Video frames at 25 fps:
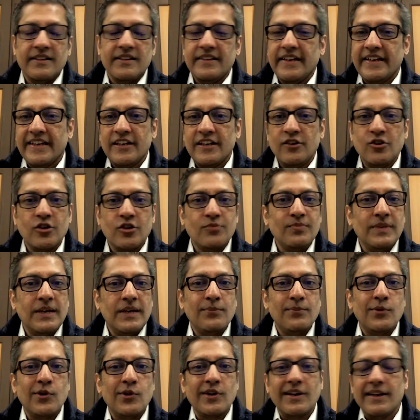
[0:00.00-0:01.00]
They can look me
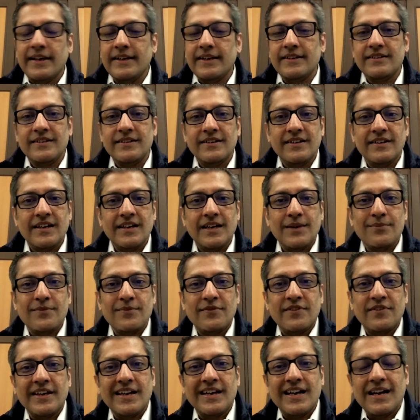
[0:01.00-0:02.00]
up on LinkedIn.
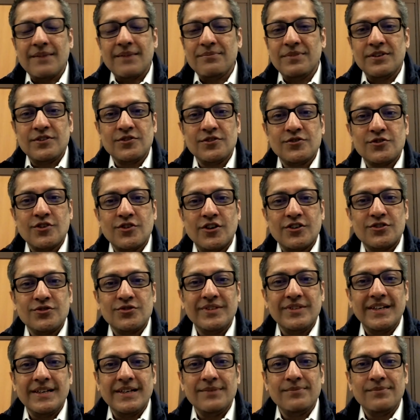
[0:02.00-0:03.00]
I'm very happy to talk
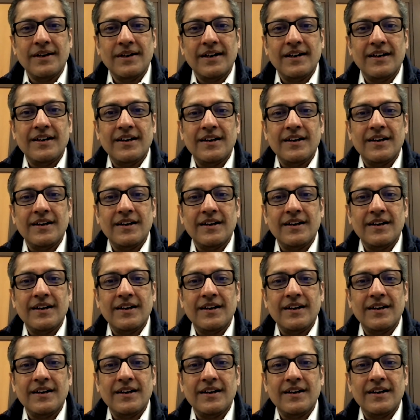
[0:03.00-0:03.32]
to them.